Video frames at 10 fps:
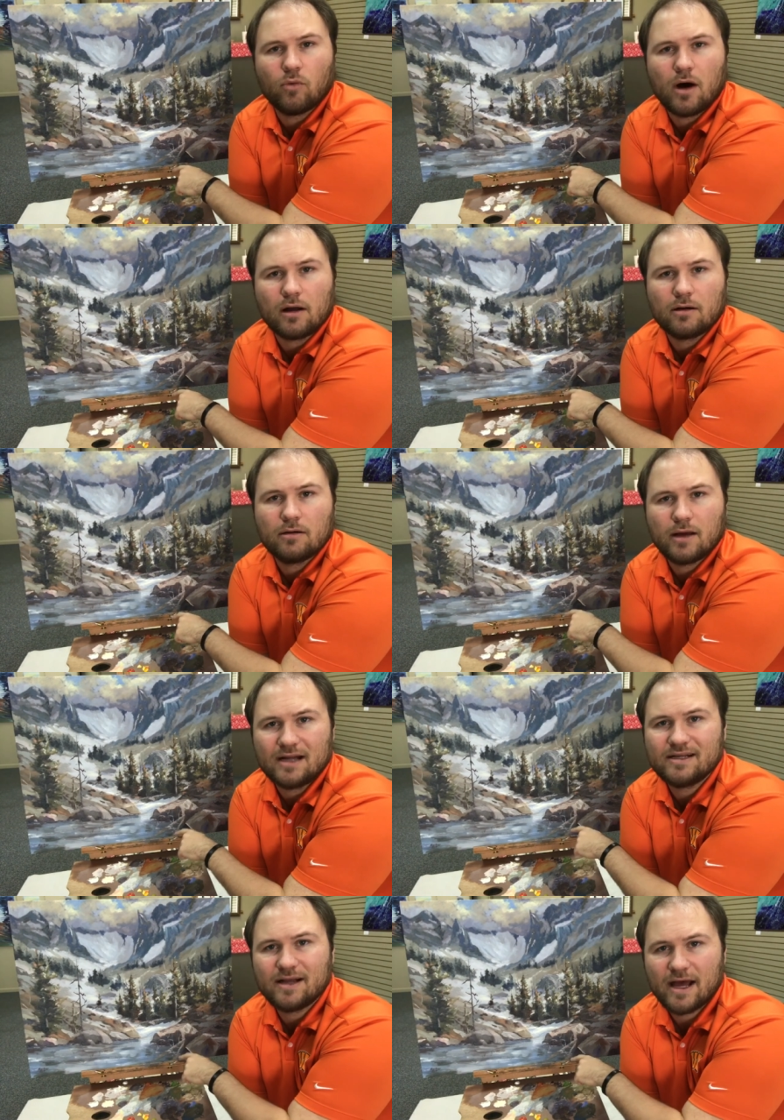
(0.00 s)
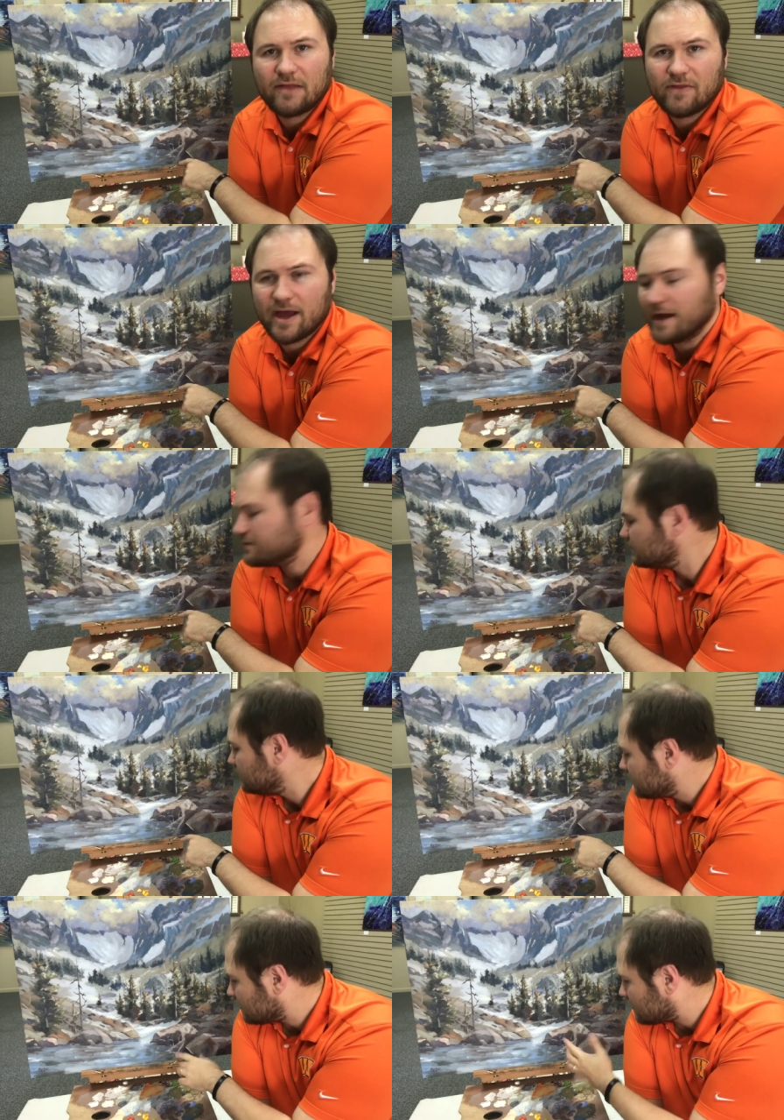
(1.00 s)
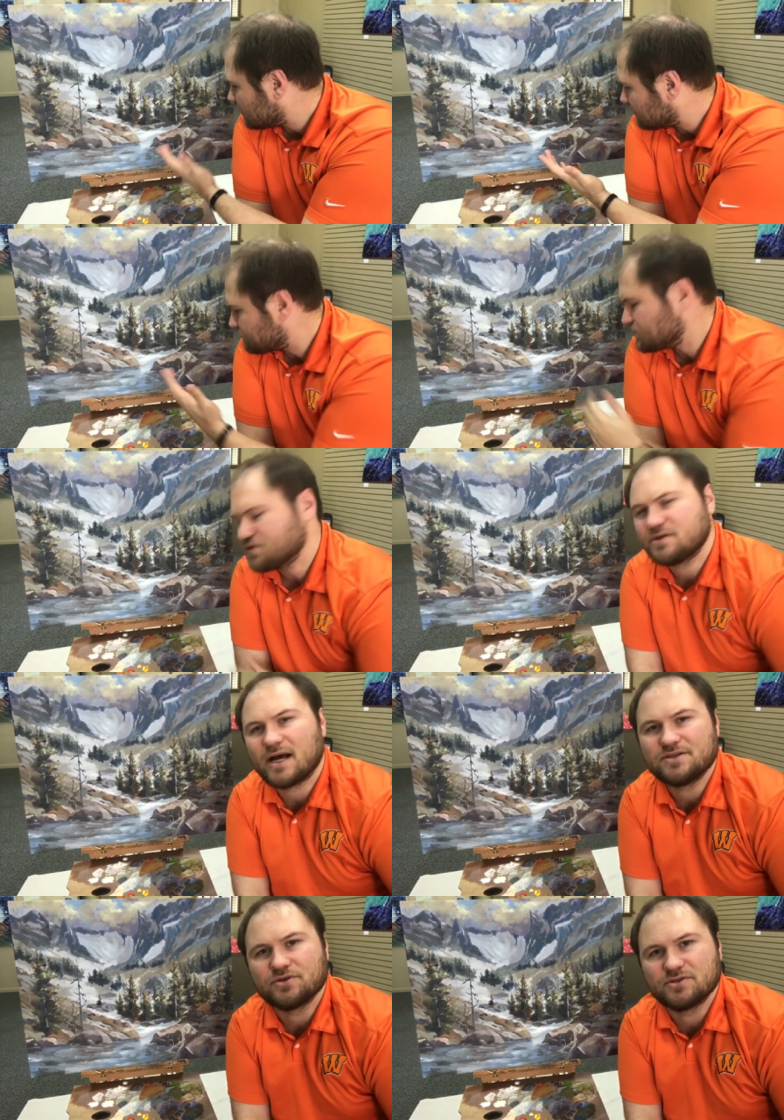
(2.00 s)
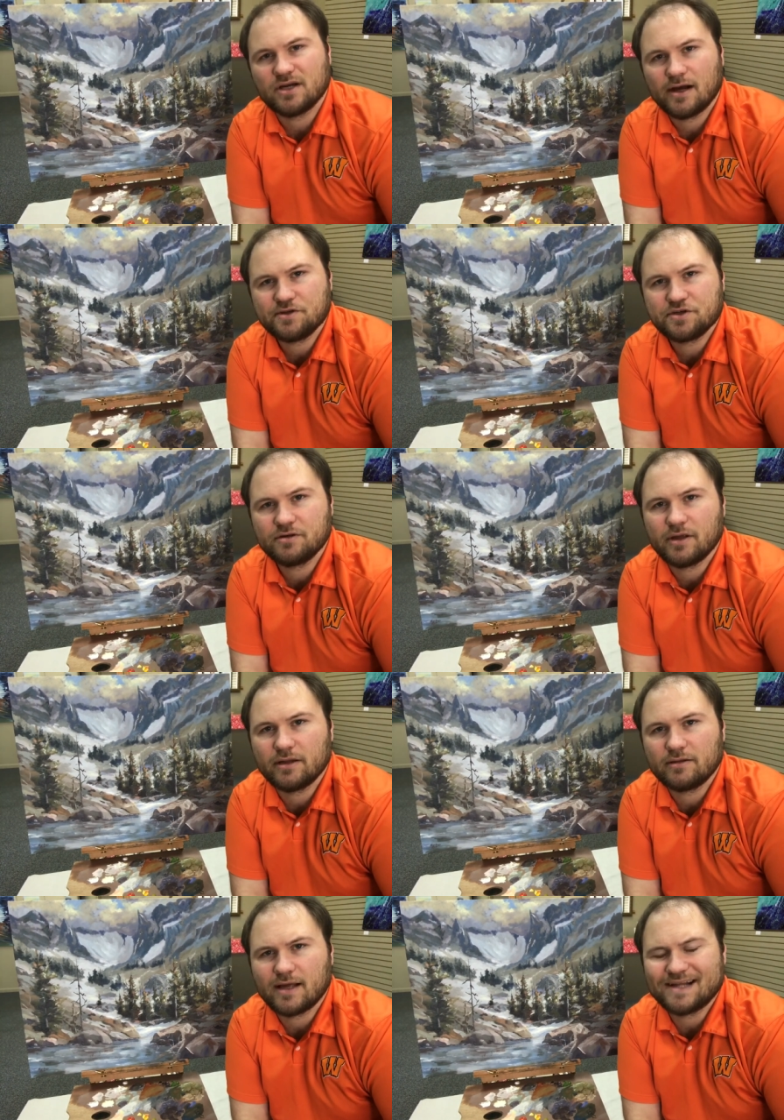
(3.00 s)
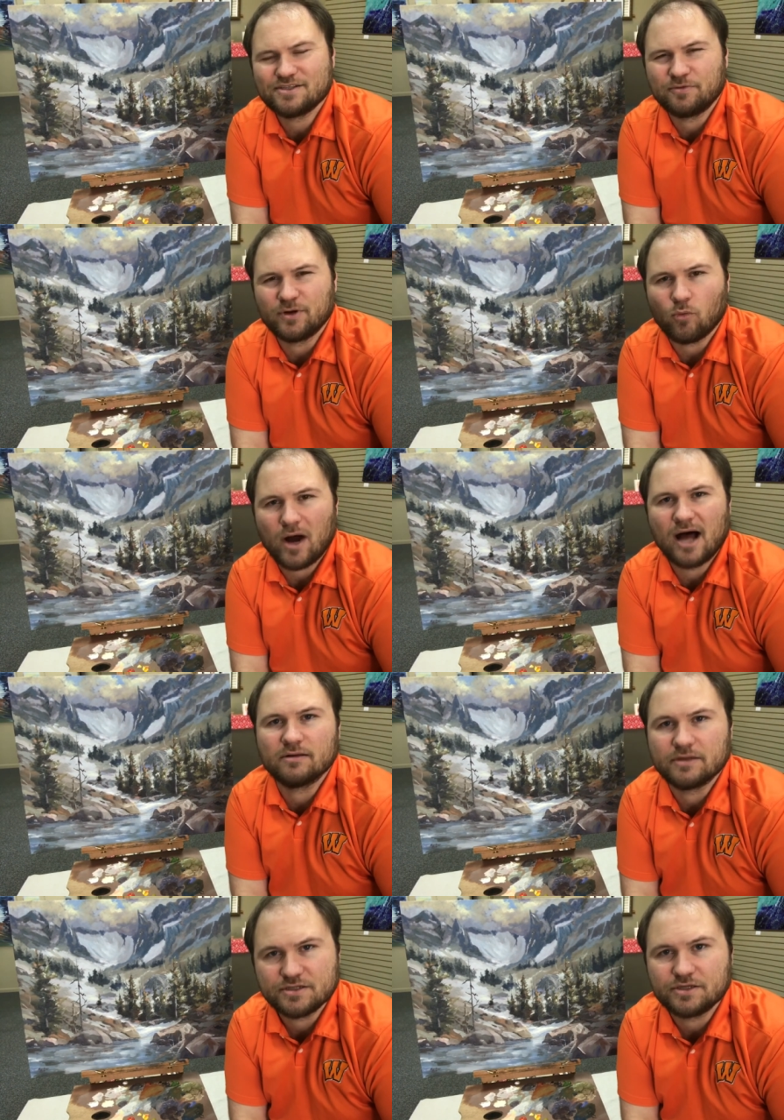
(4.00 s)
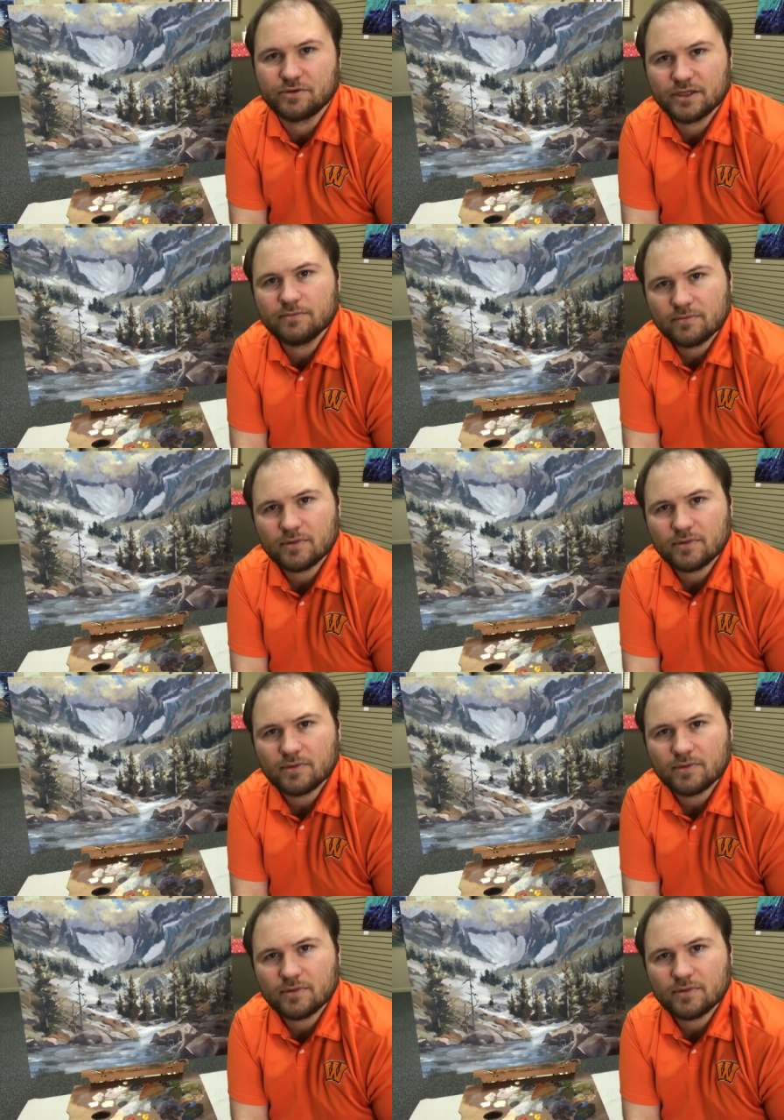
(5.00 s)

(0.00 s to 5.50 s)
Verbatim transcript: the water. I did add that. It's just a nice little touch. It adds a little bit of wildness to it.